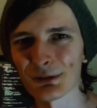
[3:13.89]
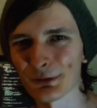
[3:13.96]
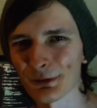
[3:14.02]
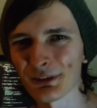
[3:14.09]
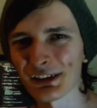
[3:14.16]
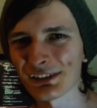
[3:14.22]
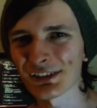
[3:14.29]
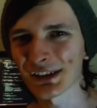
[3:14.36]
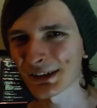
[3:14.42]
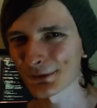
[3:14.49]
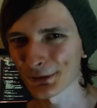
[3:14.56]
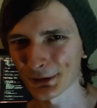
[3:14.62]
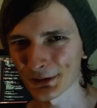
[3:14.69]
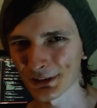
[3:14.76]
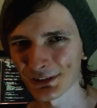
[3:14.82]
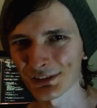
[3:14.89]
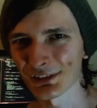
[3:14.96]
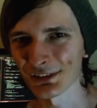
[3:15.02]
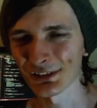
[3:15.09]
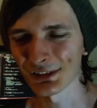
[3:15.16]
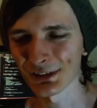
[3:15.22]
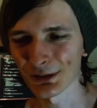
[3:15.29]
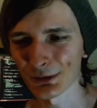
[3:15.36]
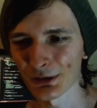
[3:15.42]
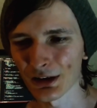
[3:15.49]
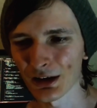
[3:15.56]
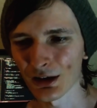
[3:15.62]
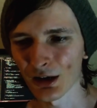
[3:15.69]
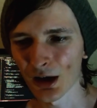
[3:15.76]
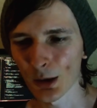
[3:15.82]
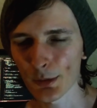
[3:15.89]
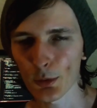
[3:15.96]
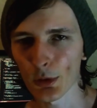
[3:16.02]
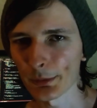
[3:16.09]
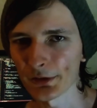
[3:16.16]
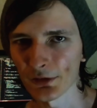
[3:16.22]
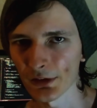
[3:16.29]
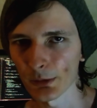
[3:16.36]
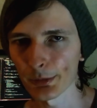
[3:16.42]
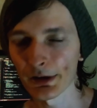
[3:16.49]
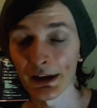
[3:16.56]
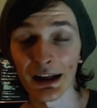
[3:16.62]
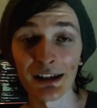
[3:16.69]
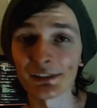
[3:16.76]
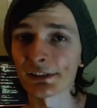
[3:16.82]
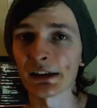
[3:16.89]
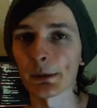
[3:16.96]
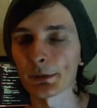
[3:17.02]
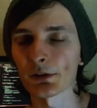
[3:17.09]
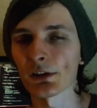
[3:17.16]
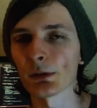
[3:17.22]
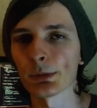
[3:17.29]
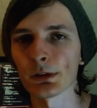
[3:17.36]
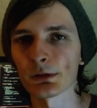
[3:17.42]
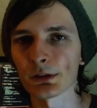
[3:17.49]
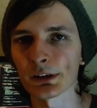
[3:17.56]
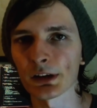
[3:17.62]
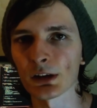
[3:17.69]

We really take it for granted. You know, I'm a web developer and an app developer, right?